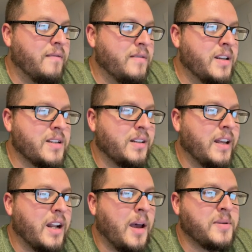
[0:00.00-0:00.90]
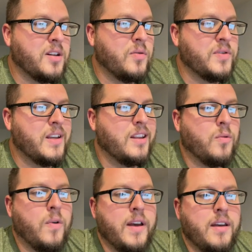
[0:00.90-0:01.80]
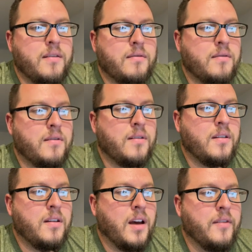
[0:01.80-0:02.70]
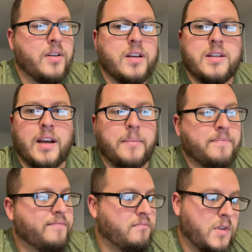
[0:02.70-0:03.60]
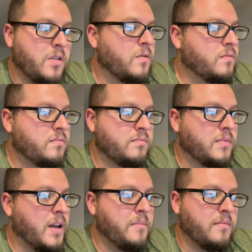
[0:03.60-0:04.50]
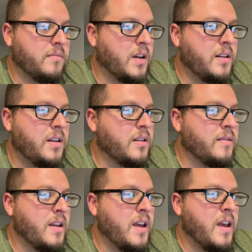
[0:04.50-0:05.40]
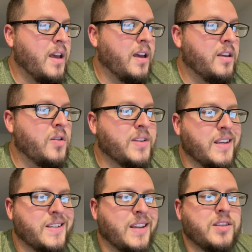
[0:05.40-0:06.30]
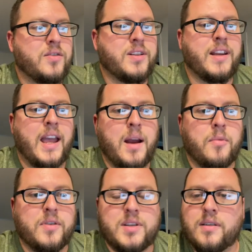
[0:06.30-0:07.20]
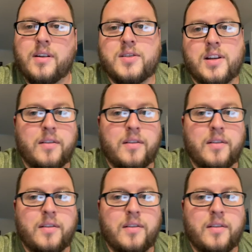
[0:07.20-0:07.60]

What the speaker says: doesn't let obstacles get in the way of a good time. Cool. I dig it. Using sensors and cameras. So there's their